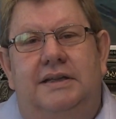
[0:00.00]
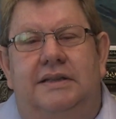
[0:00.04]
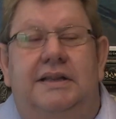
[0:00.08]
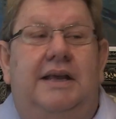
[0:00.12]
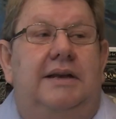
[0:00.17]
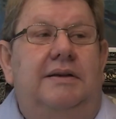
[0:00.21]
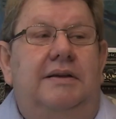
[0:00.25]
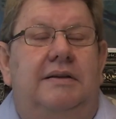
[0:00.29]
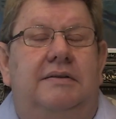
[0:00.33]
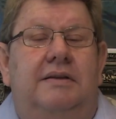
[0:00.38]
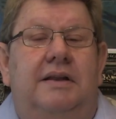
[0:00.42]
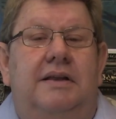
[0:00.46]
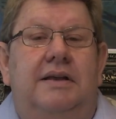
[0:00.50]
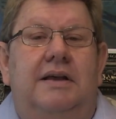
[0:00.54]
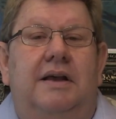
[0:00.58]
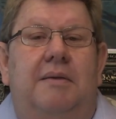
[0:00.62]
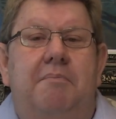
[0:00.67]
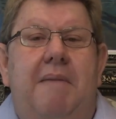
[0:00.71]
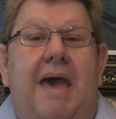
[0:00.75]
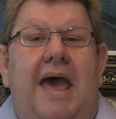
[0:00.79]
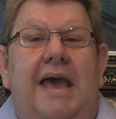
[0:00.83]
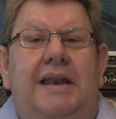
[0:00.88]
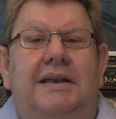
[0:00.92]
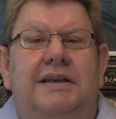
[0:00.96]
And then
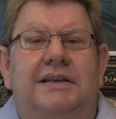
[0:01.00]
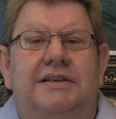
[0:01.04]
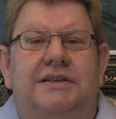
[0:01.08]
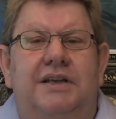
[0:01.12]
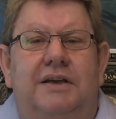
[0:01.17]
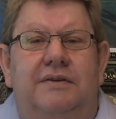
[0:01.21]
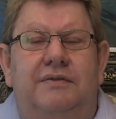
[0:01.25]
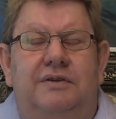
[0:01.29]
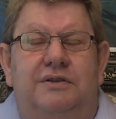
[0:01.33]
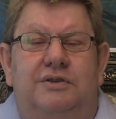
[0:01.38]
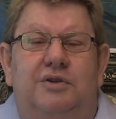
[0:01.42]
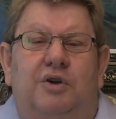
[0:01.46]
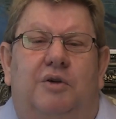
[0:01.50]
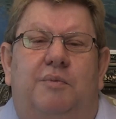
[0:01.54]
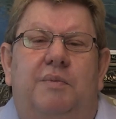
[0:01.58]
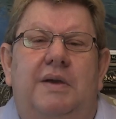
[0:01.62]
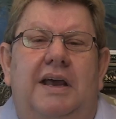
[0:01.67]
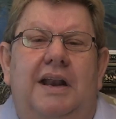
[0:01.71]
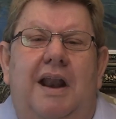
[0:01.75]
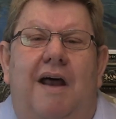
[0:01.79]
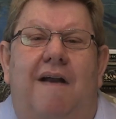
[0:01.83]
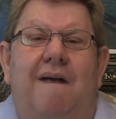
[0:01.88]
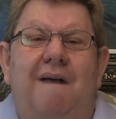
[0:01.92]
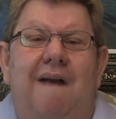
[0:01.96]
madness overtook me
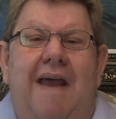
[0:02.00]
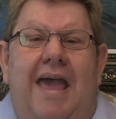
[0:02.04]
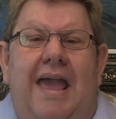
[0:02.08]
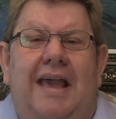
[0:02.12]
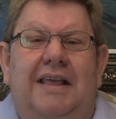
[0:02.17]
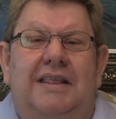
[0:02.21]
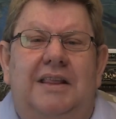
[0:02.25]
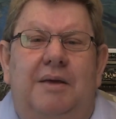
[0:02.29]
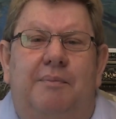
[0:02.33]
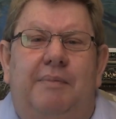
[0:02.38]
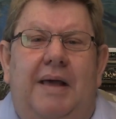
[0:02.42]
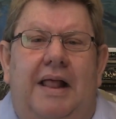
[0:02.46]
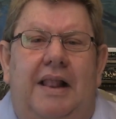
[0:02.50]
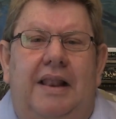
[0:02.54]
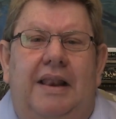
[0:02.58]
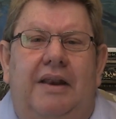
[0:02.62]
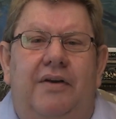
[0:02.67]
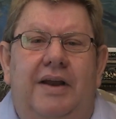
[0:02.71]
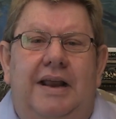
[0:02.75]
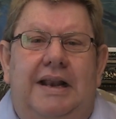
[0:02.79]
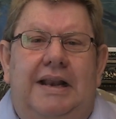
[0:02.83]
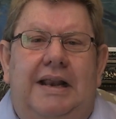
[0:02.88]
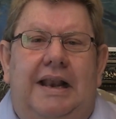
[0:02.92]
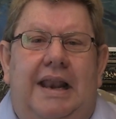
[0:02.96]
and I rang the bell
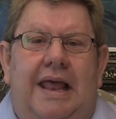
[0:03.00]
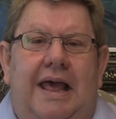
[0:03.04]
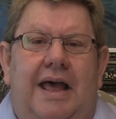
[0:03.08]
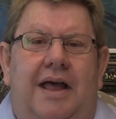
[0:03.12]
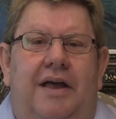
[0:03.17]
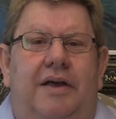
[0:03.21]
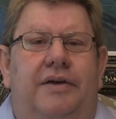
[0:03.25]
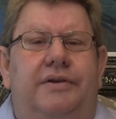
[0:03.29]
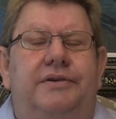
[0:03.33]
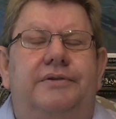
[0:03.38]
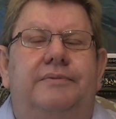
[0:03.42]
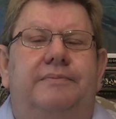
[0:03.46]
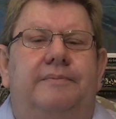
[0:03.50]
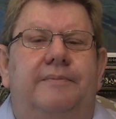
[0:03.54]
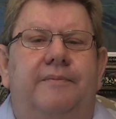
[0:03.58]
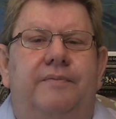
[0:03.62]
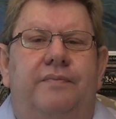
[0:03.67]
really loud.